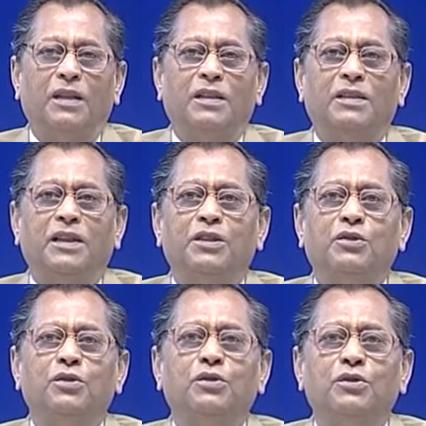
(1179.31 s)
They
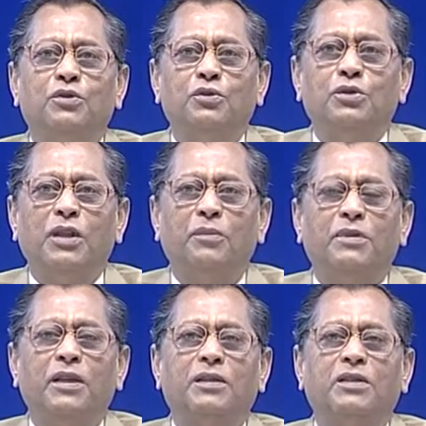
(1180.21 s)
should not do
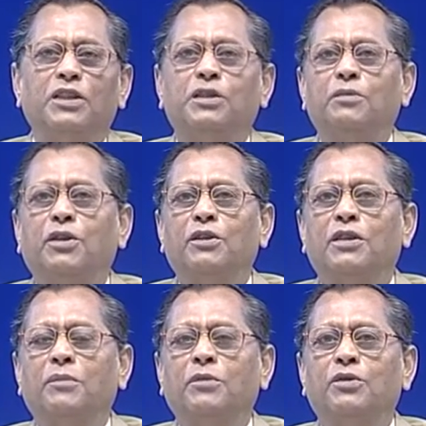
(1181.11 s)
something just because they
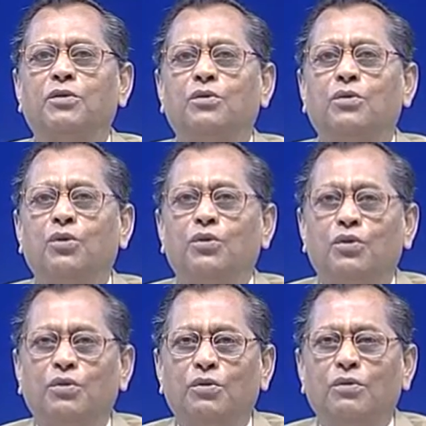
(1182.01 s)
have been told to
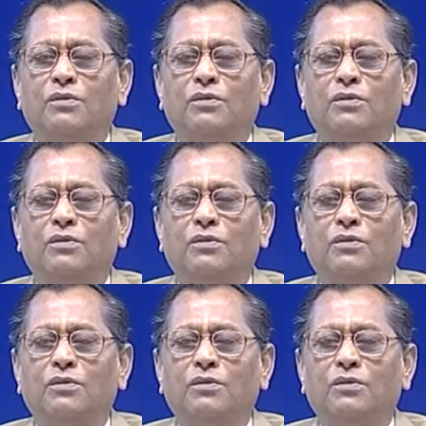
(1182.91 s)
do,